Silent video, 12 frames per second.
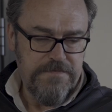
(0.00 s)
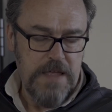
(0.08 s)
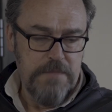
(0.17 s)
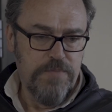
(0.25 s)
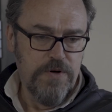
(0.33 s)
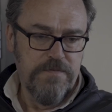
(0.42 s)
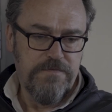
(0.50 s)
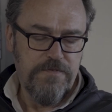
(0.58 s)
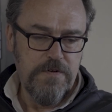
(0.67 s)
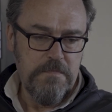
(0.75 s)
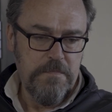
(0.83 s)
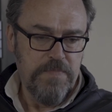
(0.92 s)
input
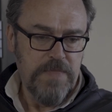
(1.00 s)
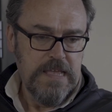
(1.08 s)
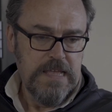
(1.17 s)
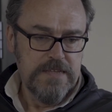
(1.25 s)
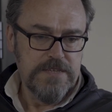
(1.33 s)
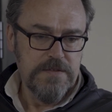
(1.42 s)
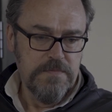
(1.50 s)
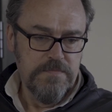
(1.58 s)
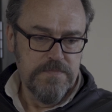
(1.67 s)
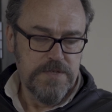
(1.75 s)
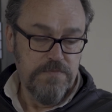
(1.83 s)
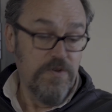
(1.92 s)
from
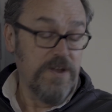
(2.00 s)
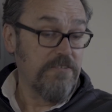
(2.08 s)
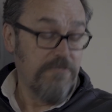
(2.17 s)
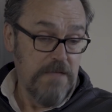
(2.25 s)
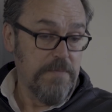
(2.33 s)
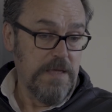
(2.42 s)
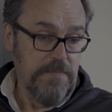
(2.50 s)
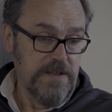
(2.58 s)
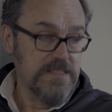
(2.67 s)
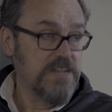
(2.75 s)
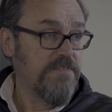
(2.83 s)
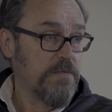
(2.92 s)
some really great people
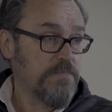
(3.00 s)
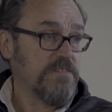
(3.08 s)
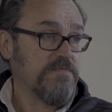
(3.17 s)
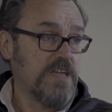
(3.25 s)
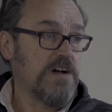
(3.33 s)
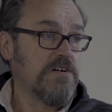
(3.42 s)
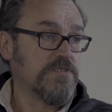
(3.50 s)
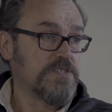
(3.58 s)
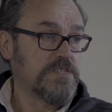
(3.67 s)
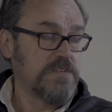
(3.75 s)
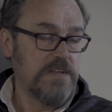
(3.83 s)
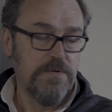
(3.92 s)
in the development of the cars.
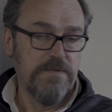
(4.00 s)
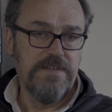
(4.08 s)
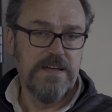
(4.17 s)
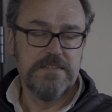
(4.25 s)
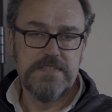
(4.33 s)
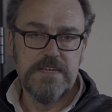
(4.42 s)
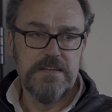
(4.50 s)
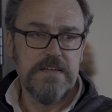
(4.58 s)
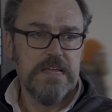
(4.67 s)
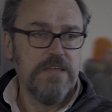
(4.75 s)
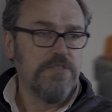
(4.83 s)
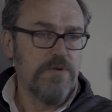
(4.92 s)
We've had
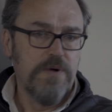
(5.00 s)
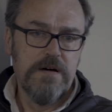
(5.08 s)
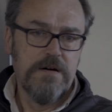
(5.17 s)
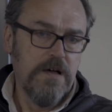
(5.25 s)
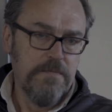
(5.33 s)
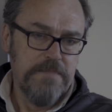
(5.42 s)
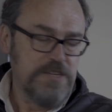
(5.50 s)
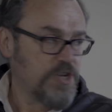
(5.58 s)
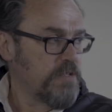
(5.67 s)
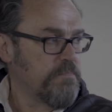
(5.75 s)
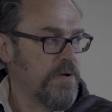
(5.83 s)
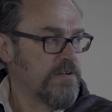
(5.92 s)
through our
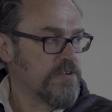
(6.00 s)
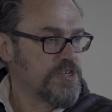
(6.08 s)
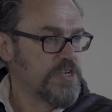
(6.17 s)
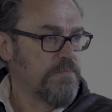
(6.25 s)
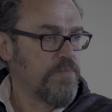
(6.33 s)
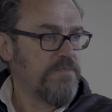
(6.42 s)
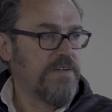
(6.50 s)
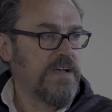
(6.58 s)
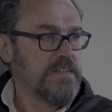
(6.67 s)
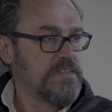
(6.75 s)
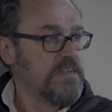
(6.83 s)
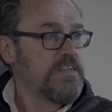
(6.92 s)
Michelin partnership, we've
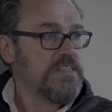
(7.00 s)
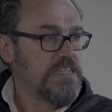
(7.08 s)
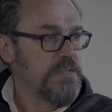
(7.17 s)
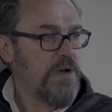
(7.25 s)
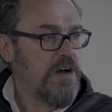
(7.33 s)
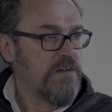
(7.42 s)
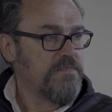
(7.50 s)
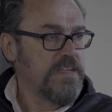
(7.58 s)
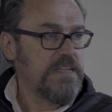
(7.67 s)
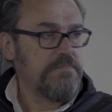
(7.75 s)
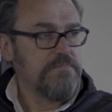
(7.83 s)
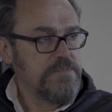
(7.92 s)
had Tim
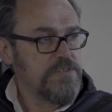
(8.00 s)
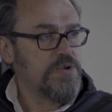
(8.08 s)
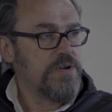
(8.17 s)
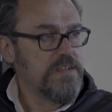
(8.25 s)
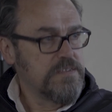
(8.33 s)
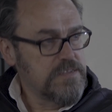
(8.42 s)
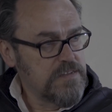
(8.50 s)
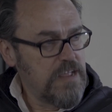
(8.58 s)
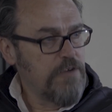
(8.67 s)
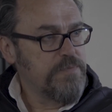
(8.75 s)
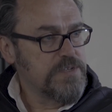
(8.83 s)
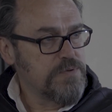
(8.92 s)
Harvey join us and
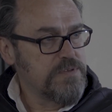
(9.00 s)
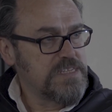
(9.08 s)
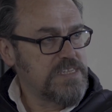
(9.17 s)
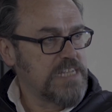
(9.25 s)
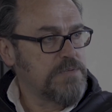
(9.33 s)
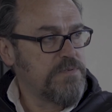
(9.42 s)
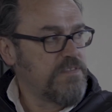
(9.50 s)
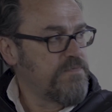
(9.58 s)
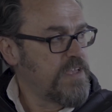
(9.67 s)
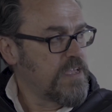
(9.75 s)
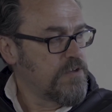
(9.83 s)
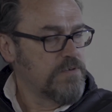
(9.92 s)
help us with the setup of the
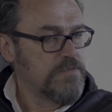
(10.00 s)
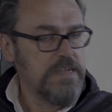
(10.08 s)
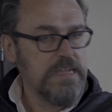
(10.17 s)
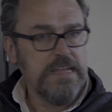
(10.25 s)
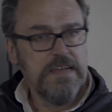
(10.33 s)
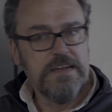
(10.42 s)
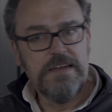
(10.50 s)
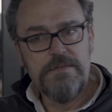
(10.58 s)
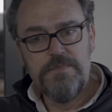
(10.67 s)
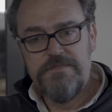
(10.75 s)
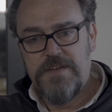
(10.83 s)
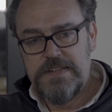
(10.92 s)
vehicle.
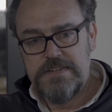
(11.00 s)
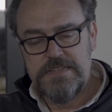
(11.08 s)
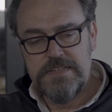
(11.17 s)
We've had